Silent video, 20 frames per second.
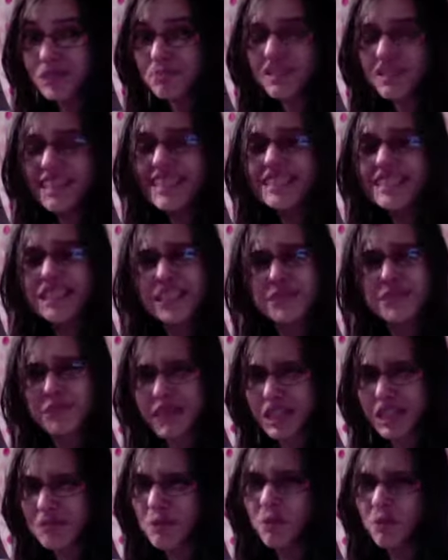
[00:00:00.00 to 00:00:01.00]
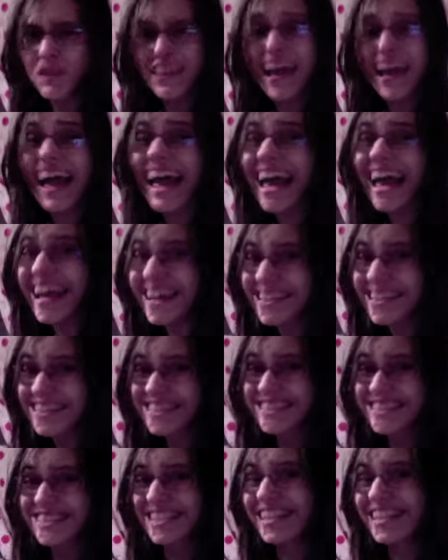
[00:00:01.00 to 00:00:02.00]
please explain to me what the heck this
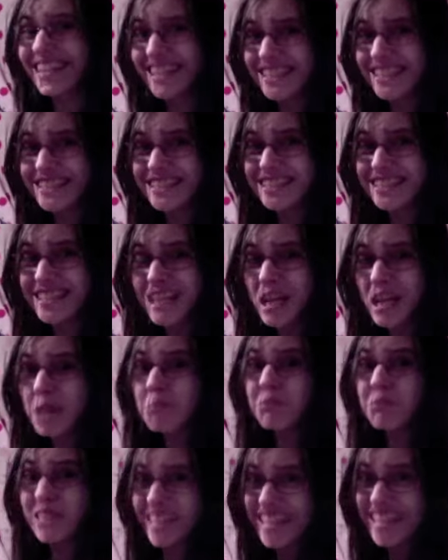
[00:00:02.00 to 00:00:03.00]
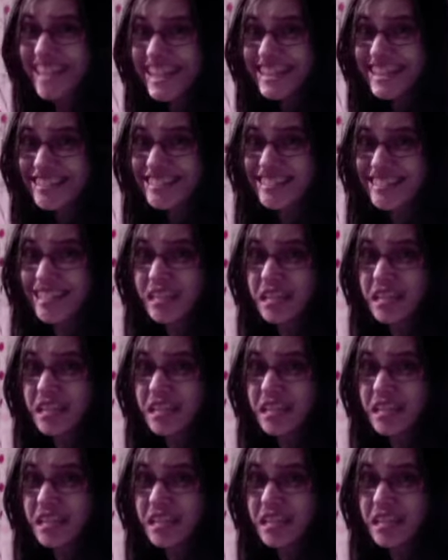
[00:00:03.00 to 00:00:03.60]
thing is. Please.